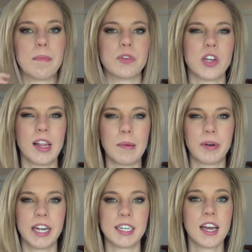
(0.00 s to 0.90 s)
Cella
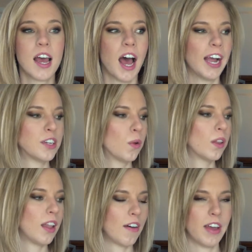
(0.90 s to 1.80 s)
brand. I
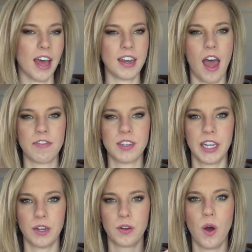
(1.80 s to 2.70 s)
don't love it enough to
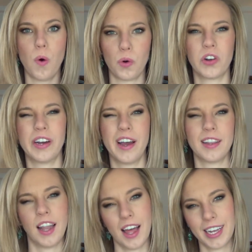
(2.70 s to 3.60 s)
like order it
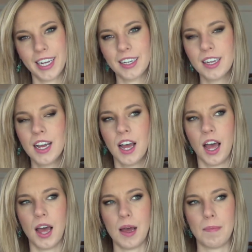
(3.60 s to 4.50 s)
online,
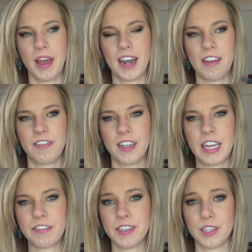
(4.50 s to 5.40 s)
and I feel
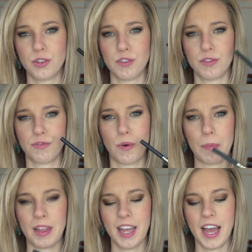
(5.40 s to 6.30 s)
like Physicians
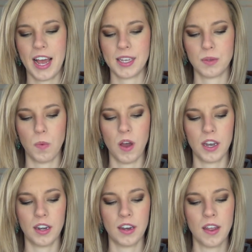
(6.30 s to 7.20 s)
Formula has
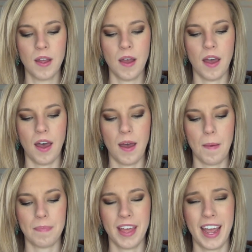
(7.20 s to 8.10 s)
one
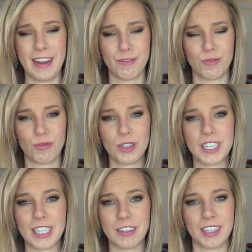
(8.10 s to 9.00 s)
that I
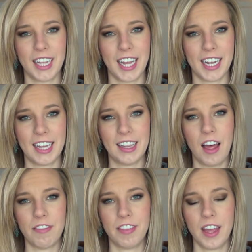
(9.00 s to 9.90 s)
really like. I
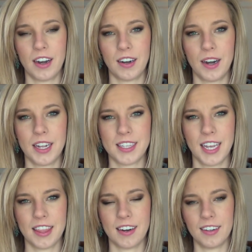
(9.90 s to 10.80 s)
love it's
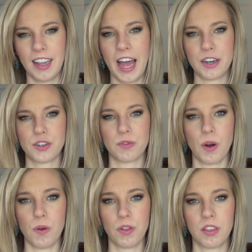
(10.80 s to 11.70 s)
like their lash
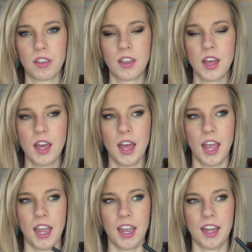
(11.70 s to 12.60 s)
growth
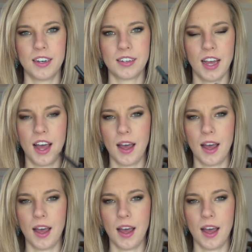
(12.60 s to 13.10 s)
and